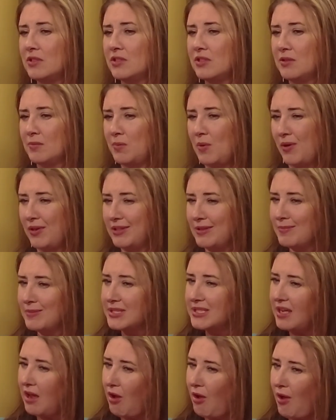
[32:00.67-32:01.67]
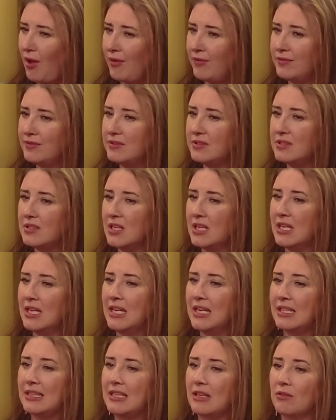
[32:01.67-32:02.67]
to support themselves.
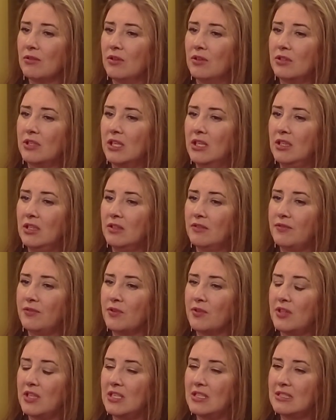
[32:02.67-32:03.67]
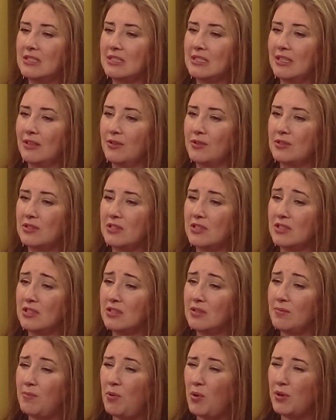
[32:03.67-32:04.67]
They're looking for these skills to
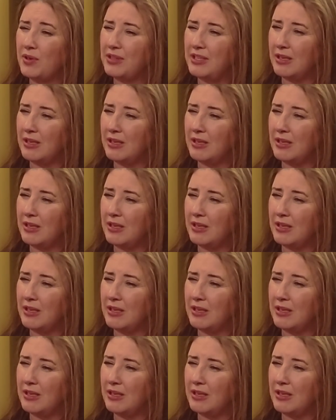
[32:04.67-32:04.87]
support